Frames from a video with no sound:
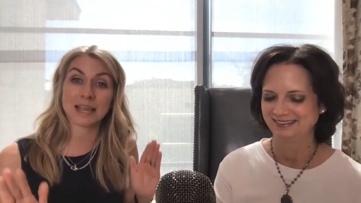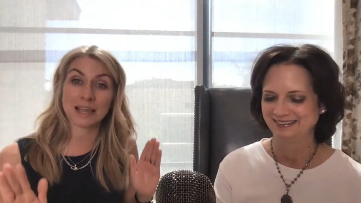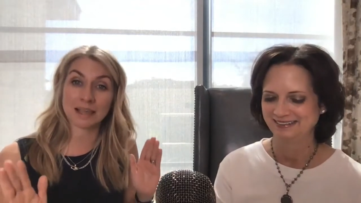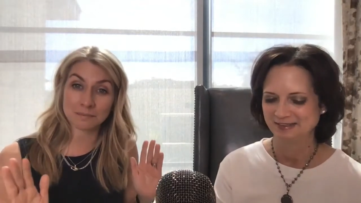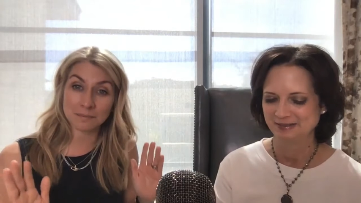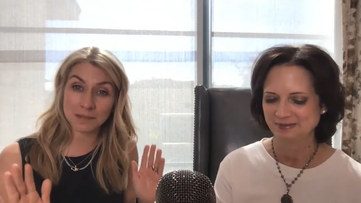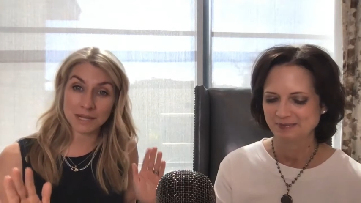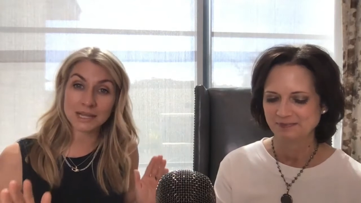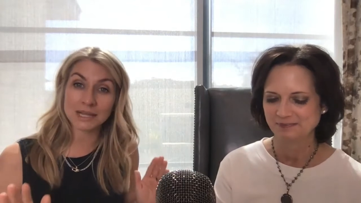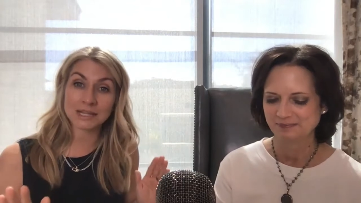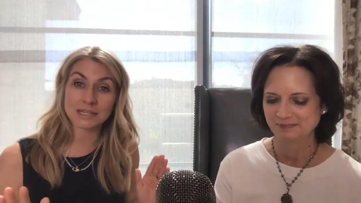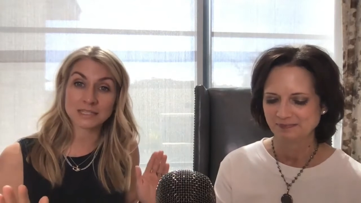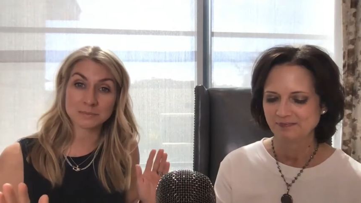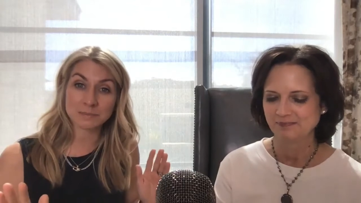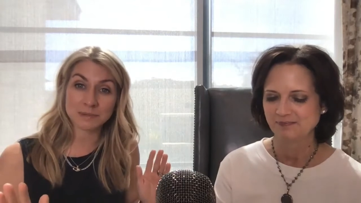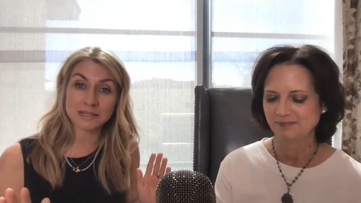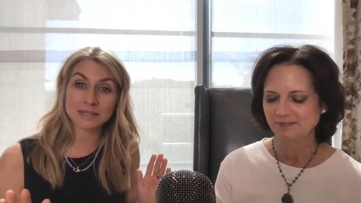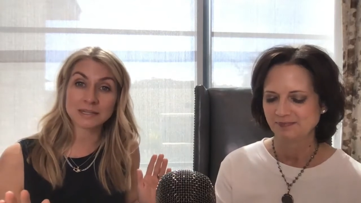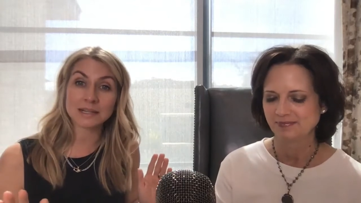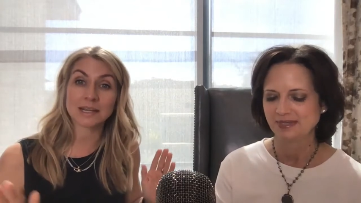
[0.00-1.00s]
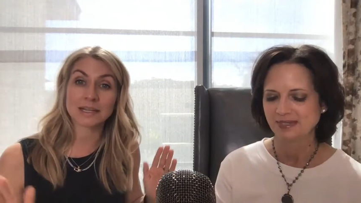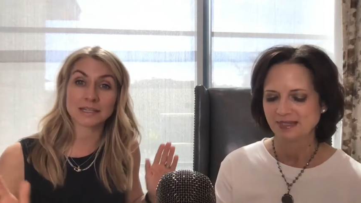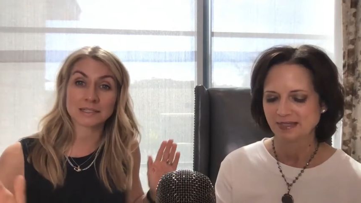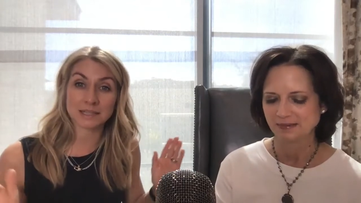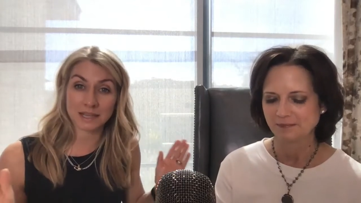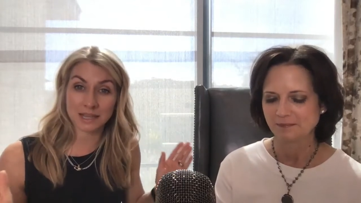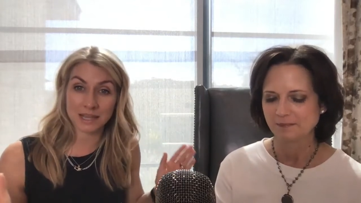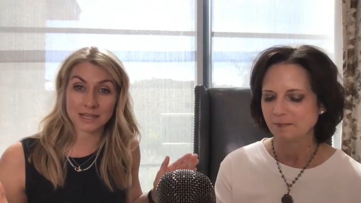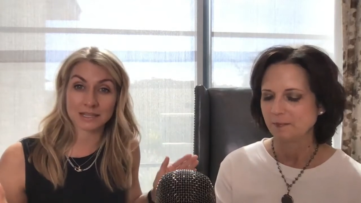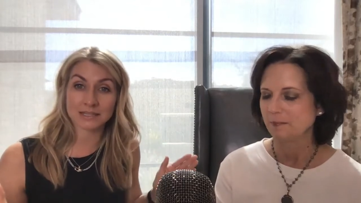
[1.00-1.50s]
Speaker 1: and my husband. It's a
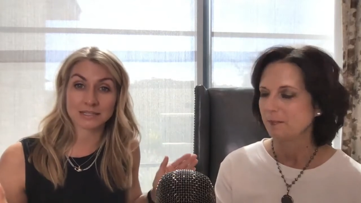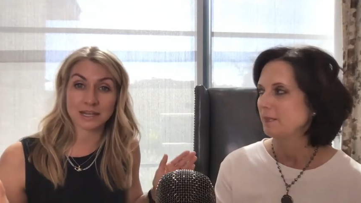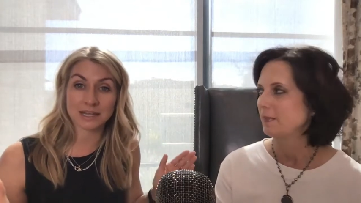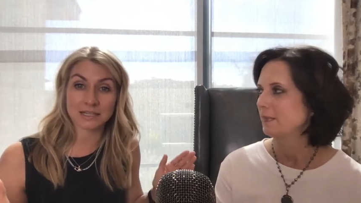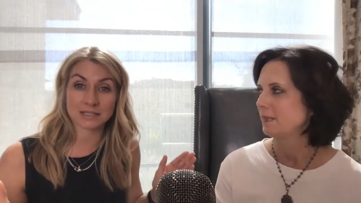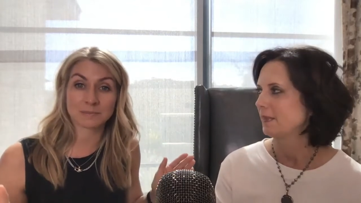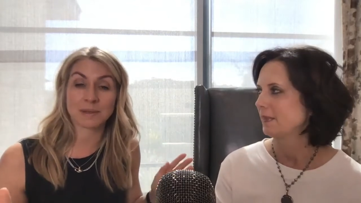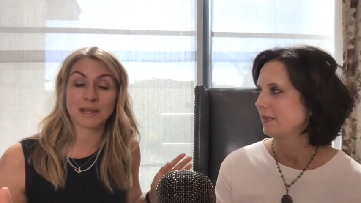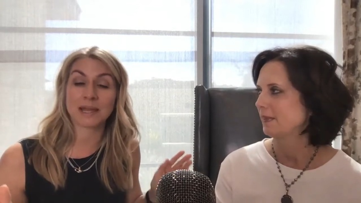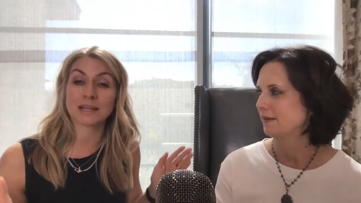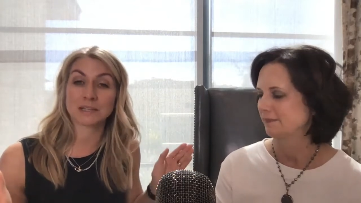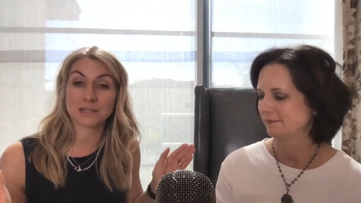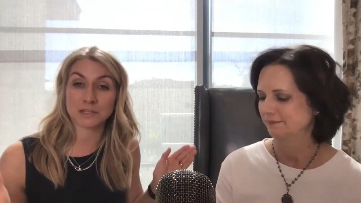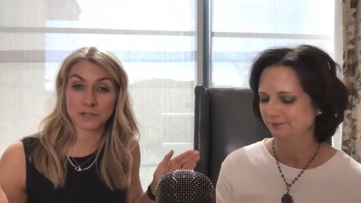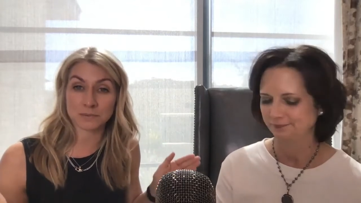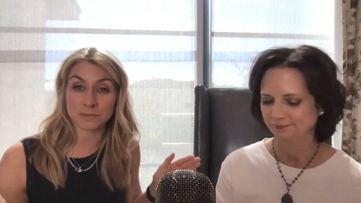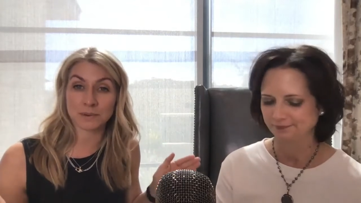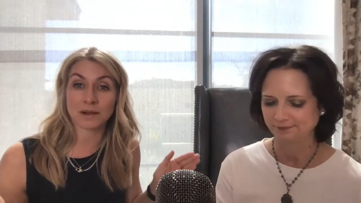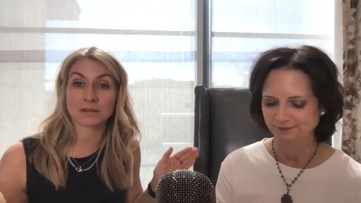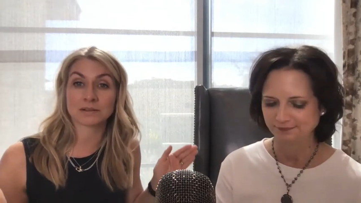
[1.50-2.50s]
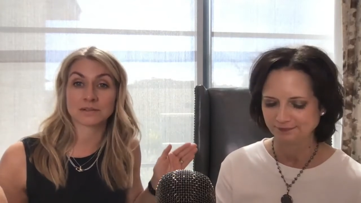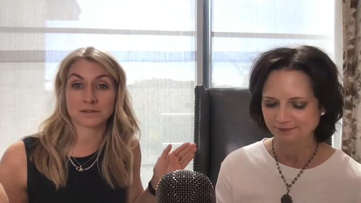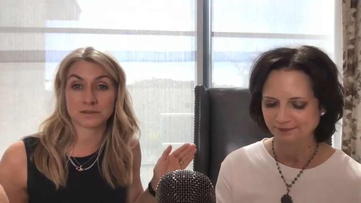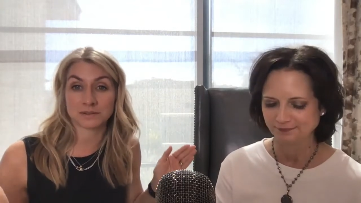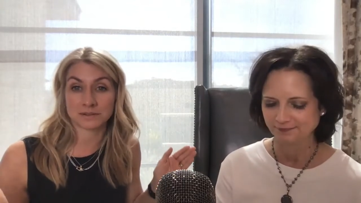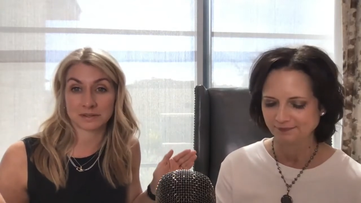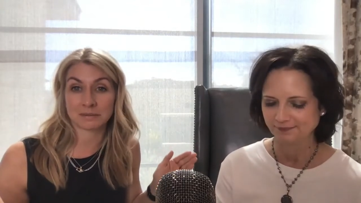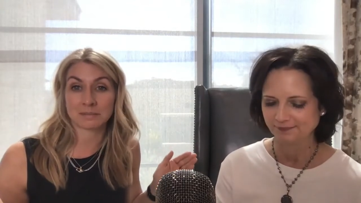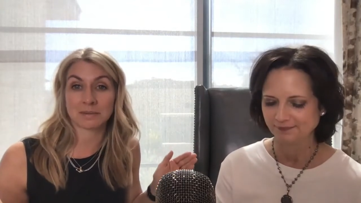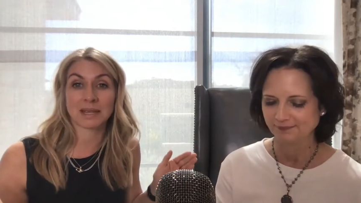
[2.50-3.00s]
king-size bed and two boxers
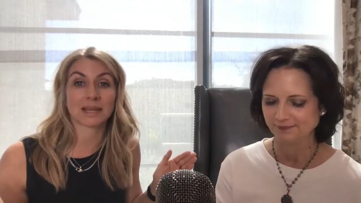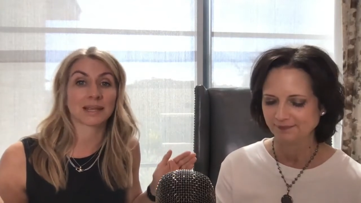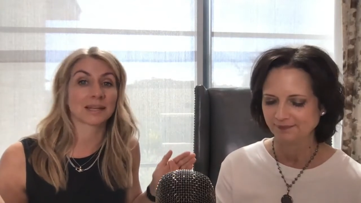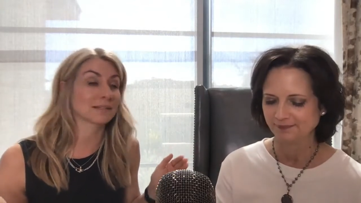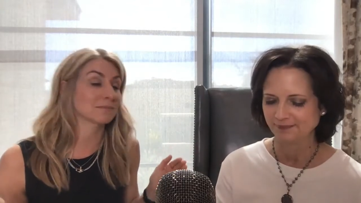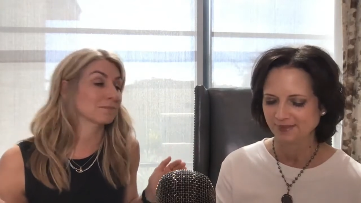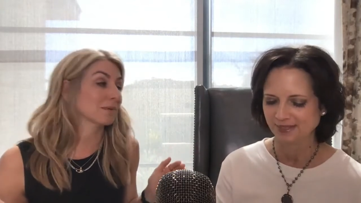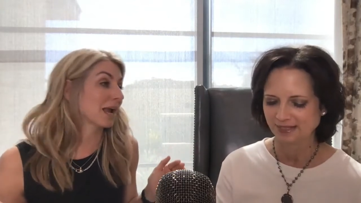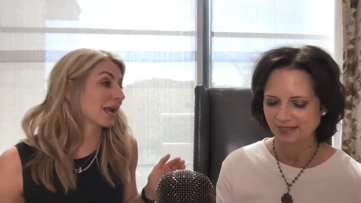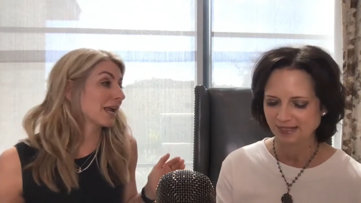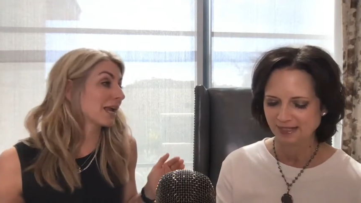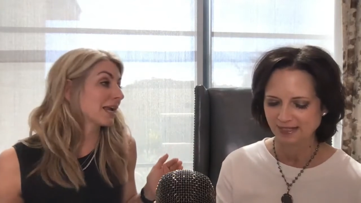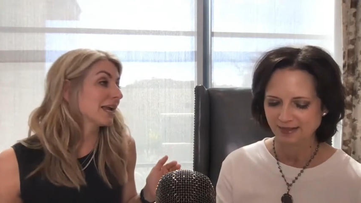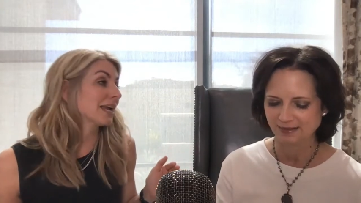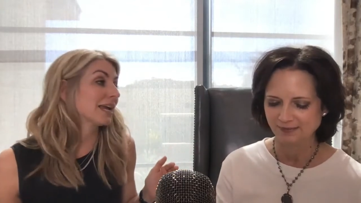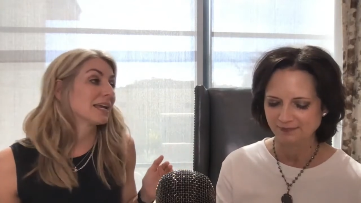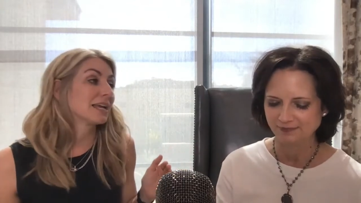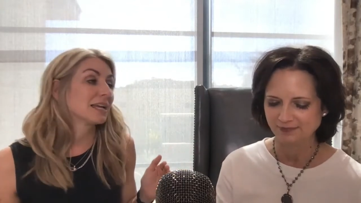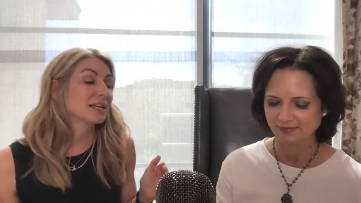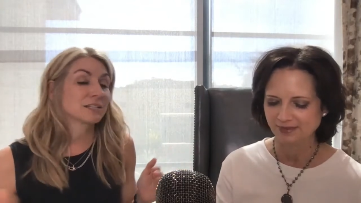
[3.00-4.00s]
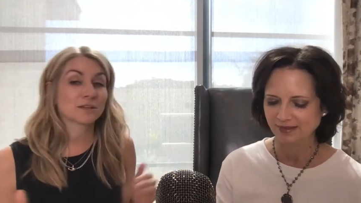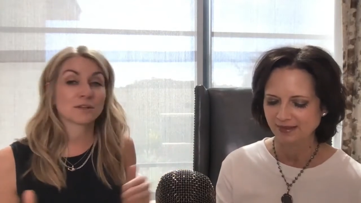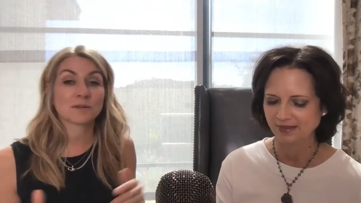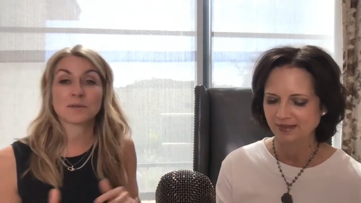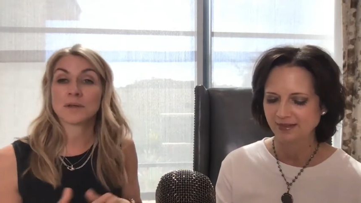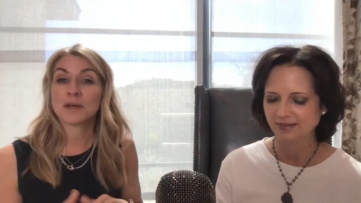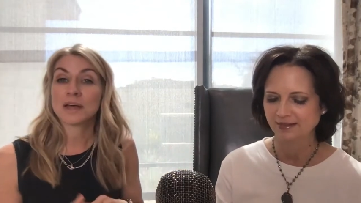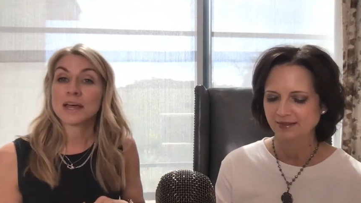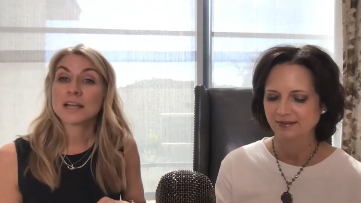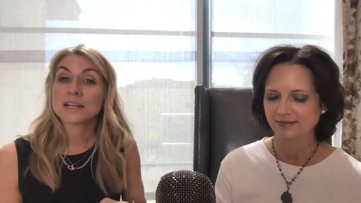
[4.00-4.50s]
and me, right? Yeah. So
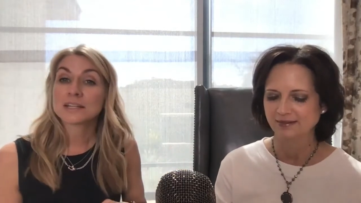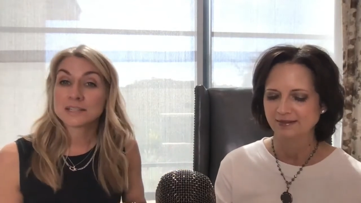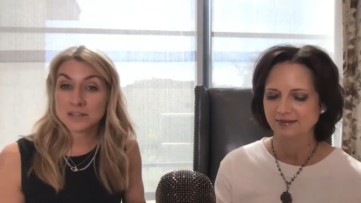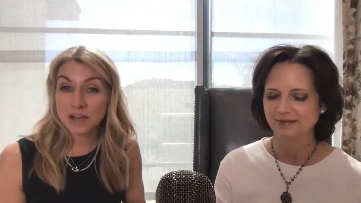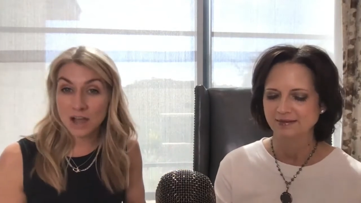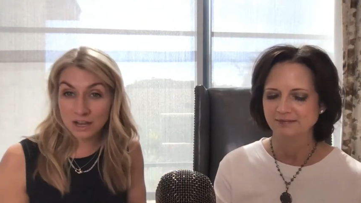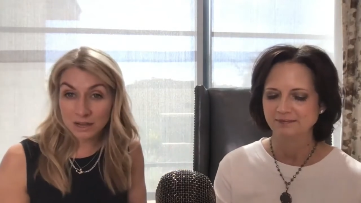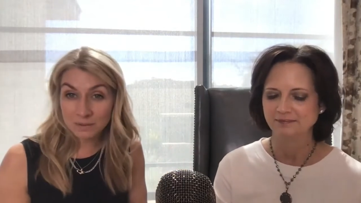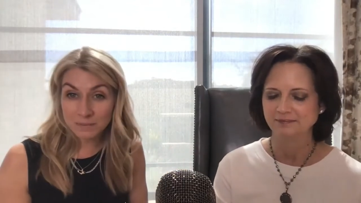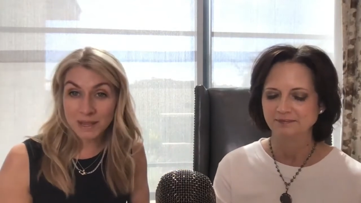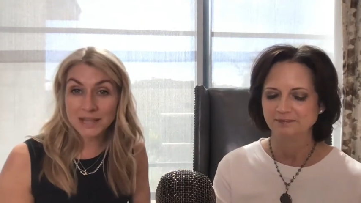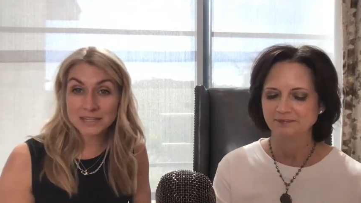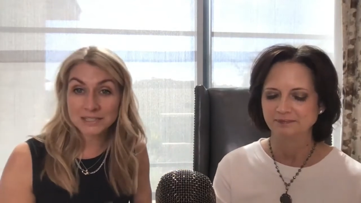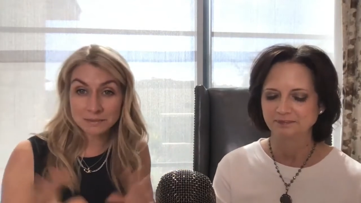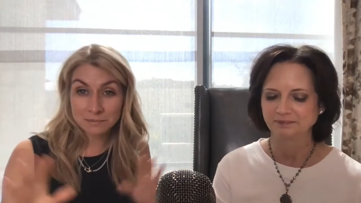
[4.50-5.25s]
talk about